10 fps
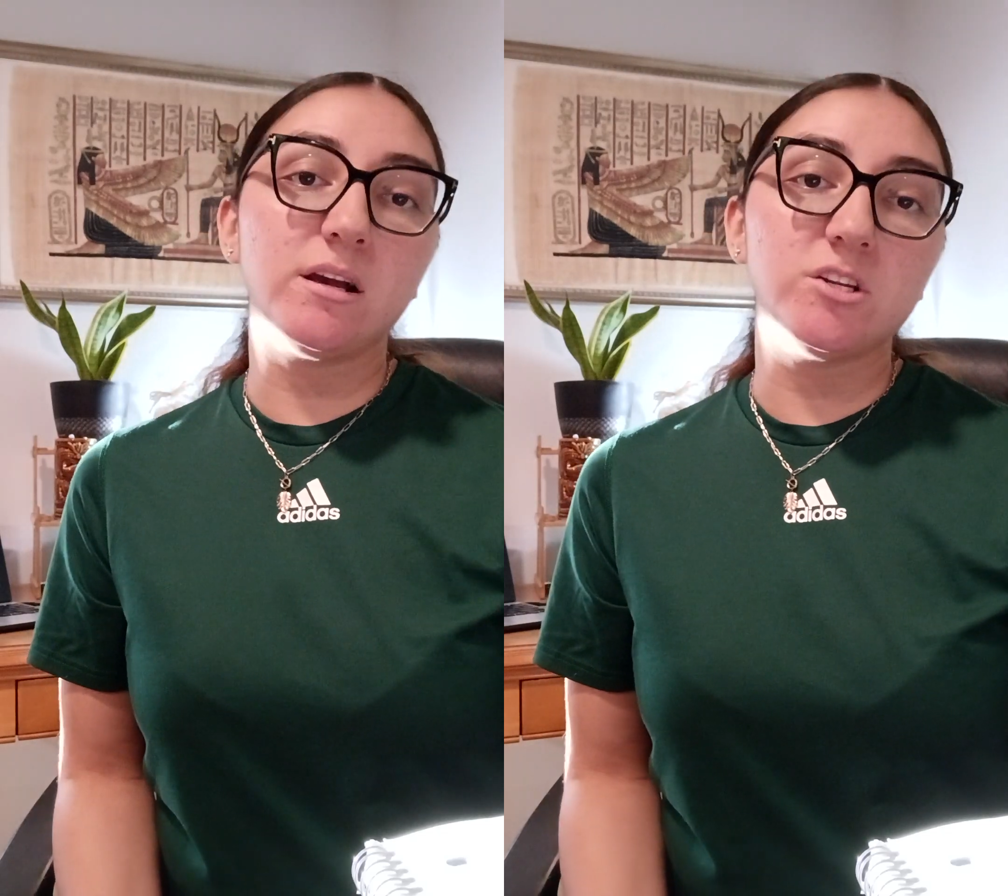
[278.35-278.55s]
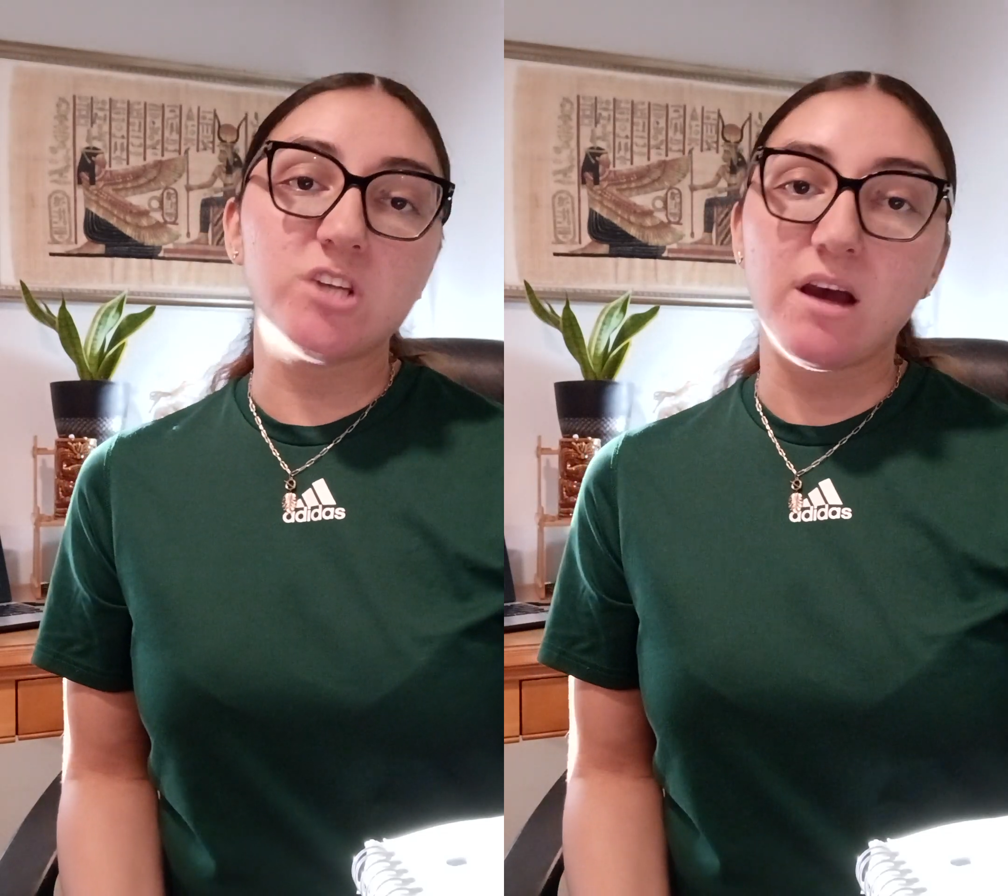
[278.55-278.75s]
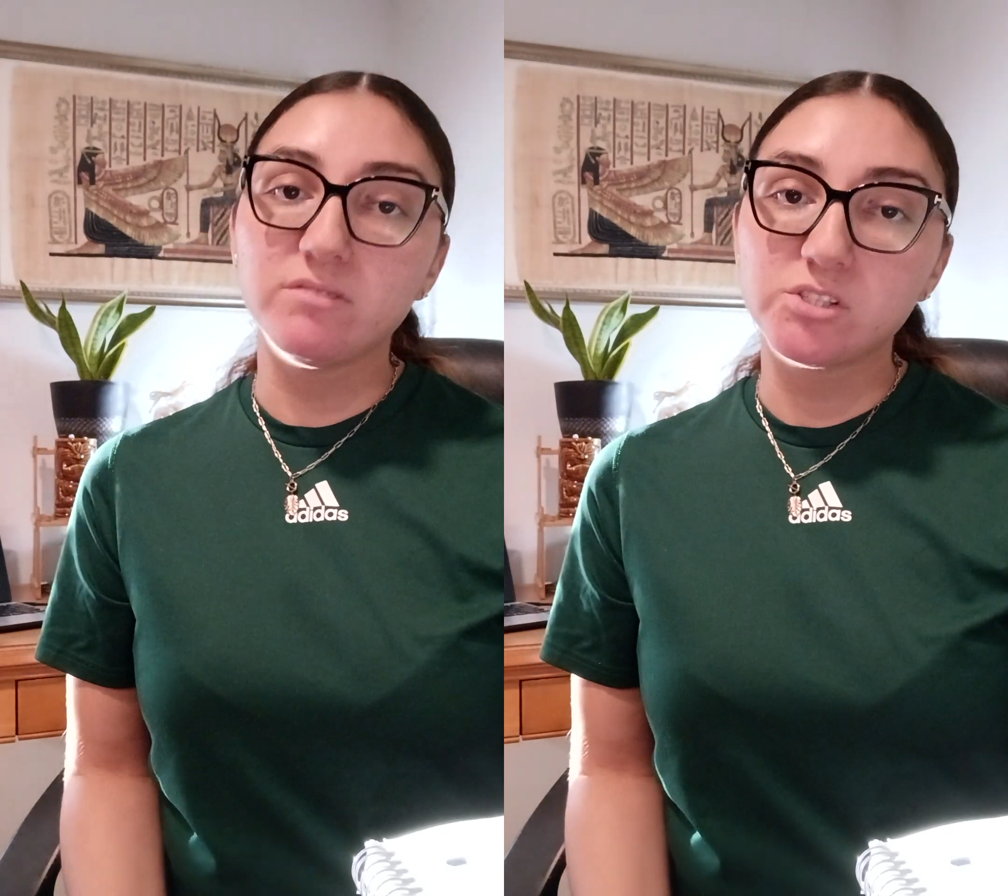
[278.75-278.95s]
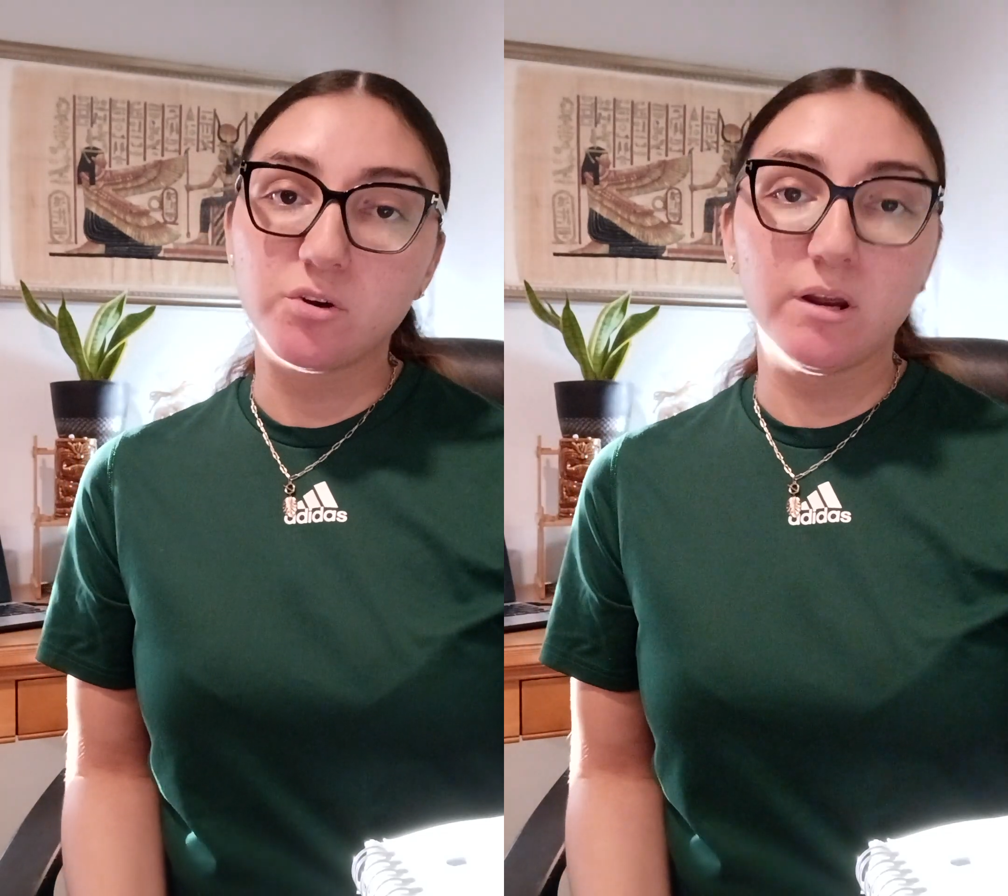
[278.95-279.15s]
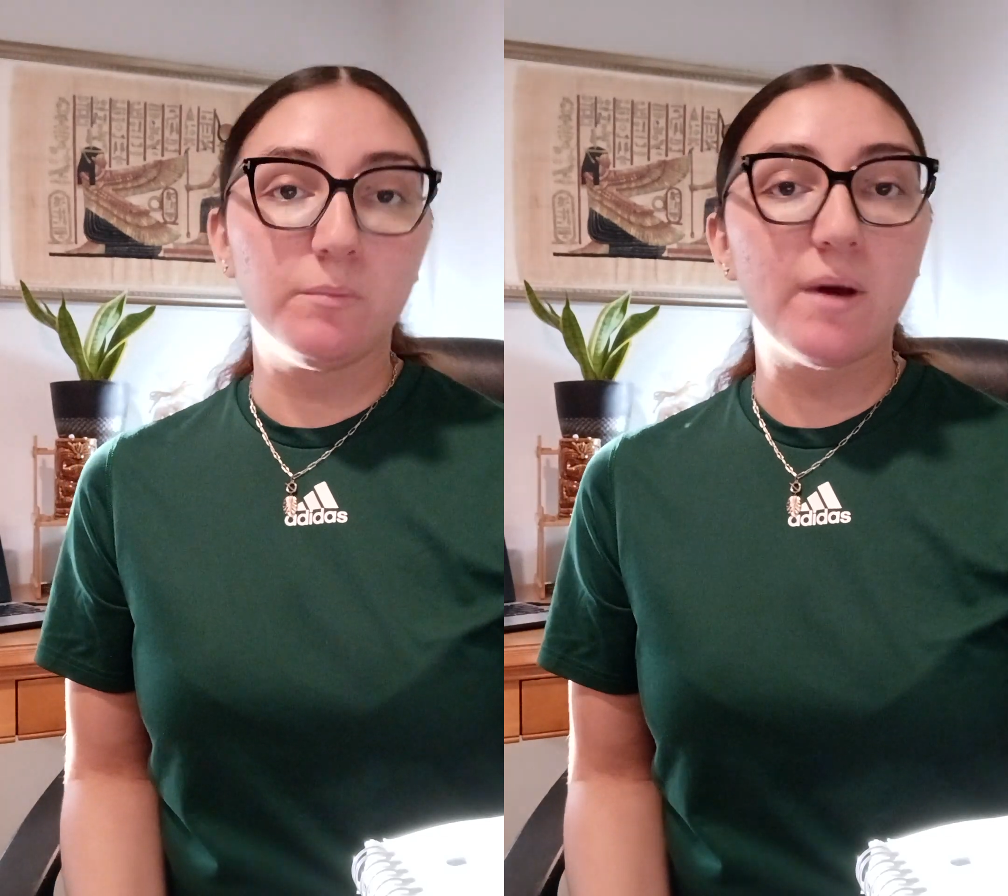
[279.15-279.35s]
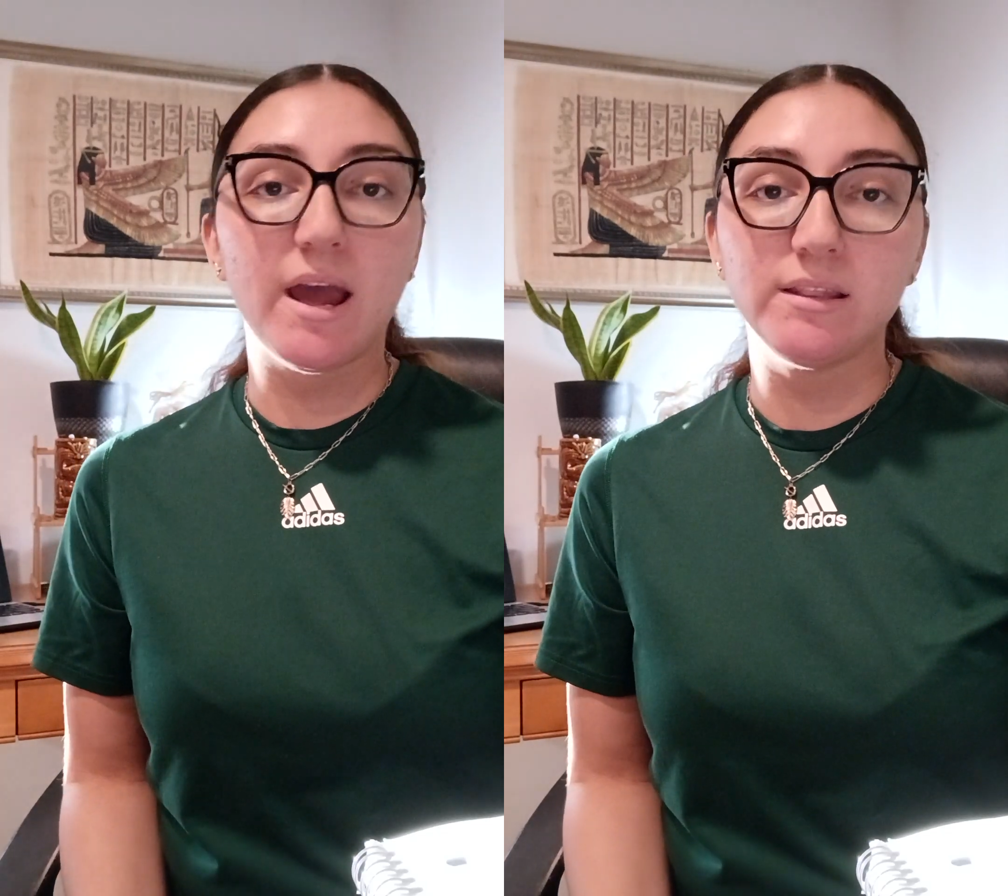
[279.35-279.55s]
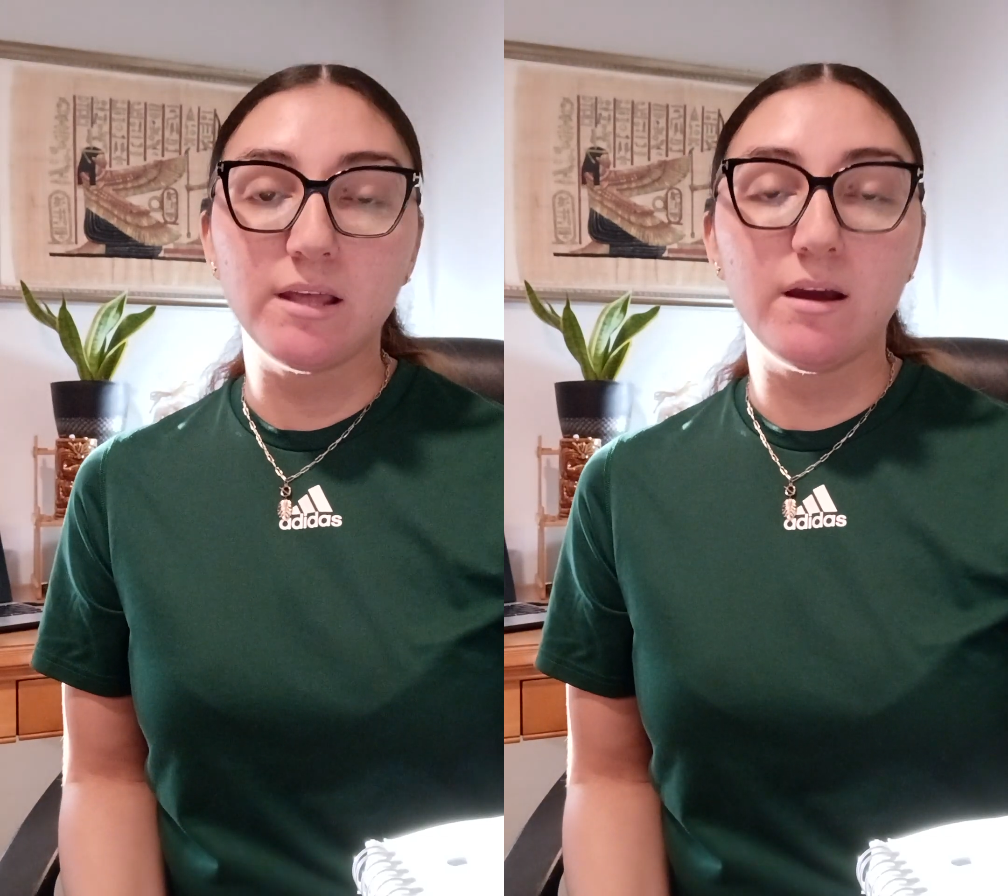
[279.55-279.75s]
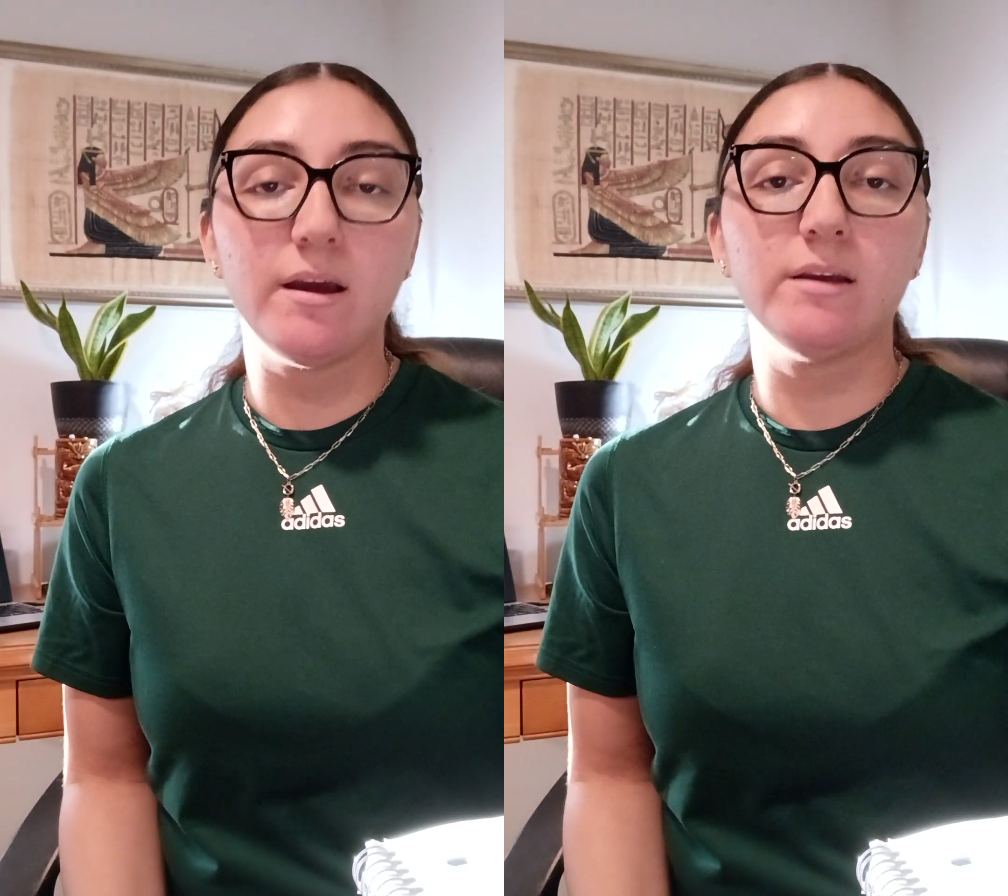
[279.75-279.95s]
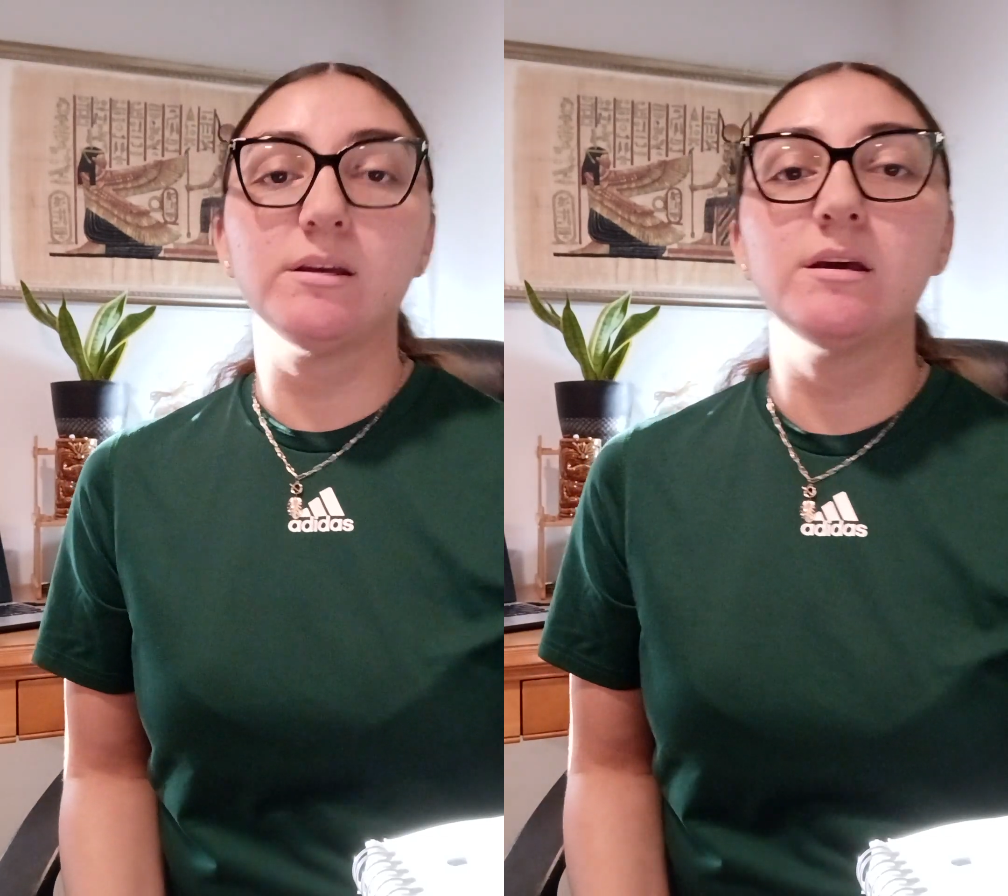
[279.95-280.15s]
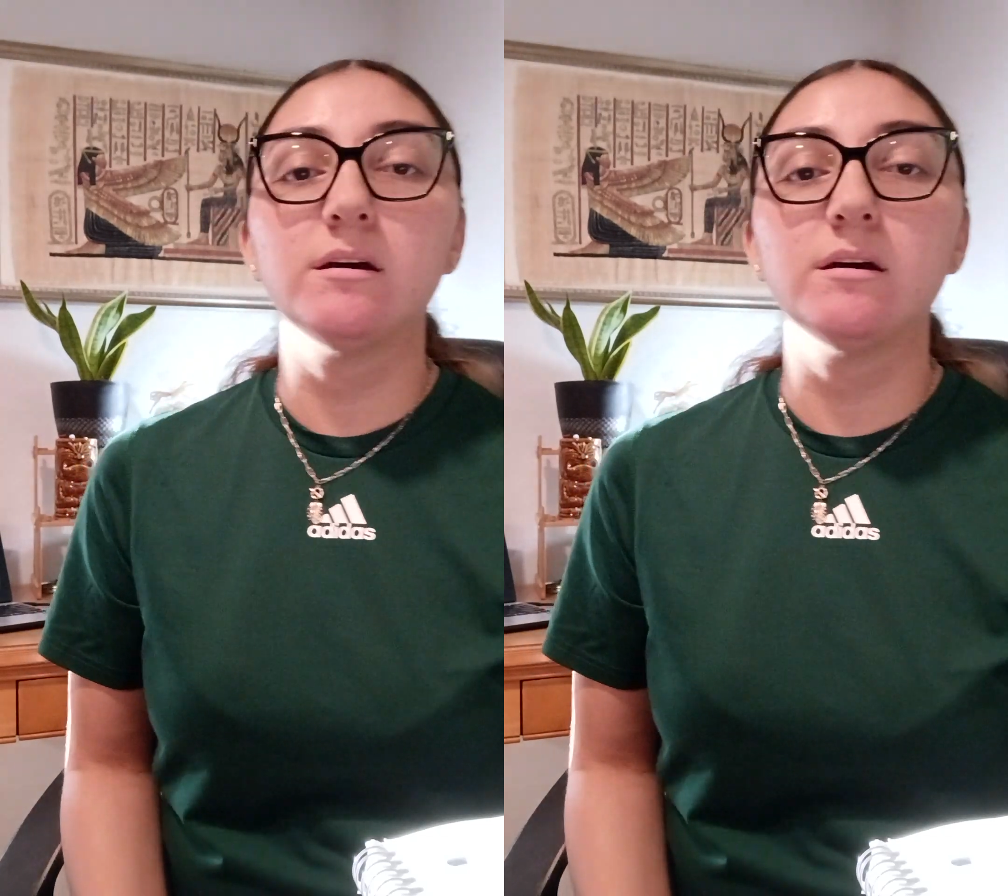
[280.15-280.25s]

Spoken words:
a JavaScript, Python